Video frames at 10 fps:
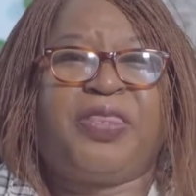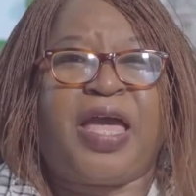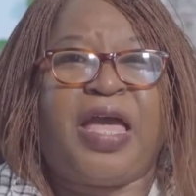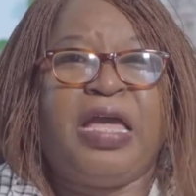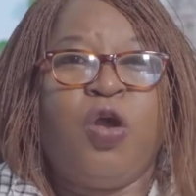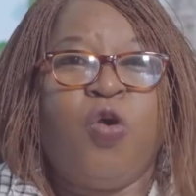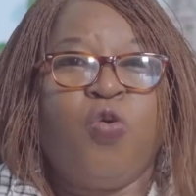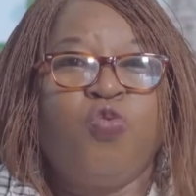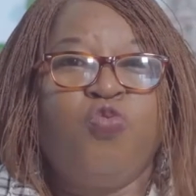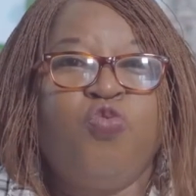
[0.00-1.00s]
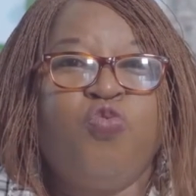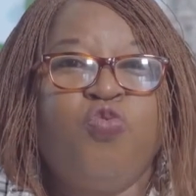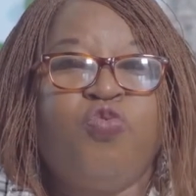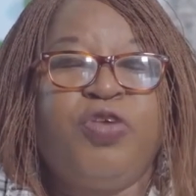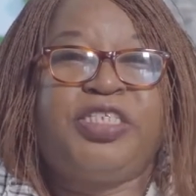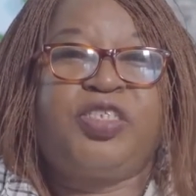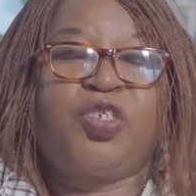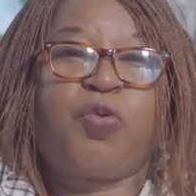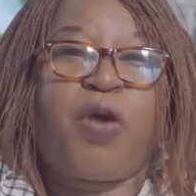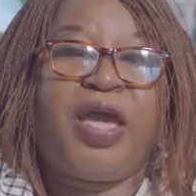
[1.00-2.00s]
that, it's
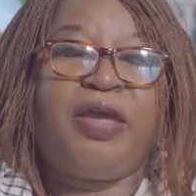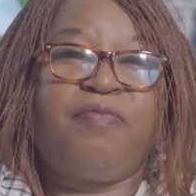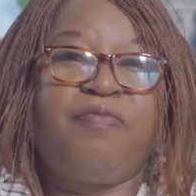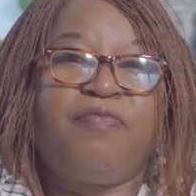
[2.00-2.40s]
quite